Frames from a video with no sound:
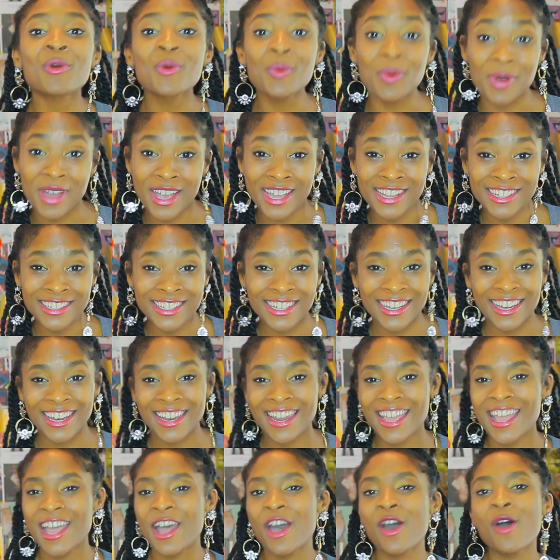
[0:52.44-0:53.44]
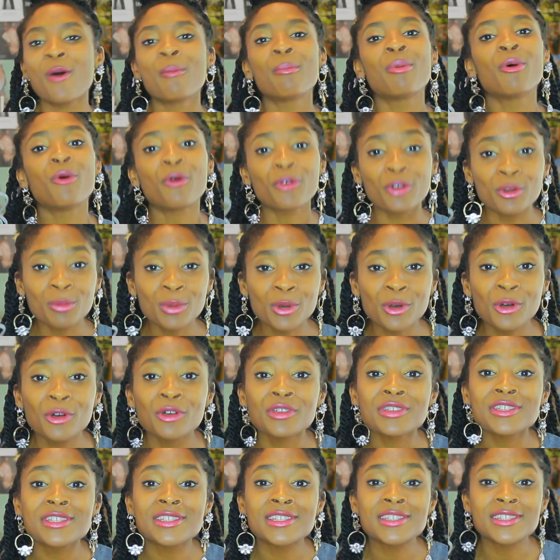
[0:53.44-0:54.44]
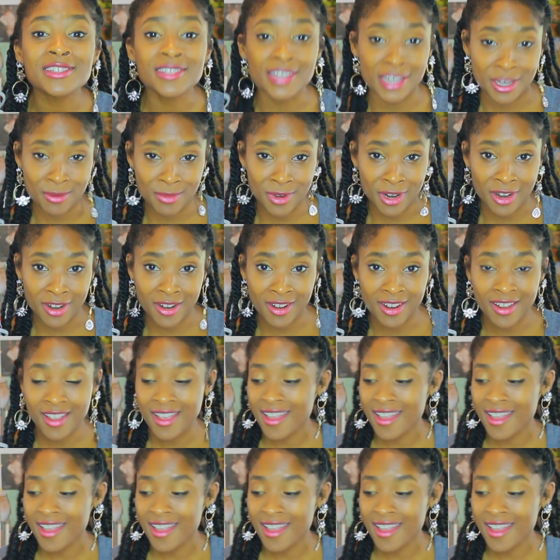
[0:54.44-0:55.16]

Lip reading: 1, portable steamer.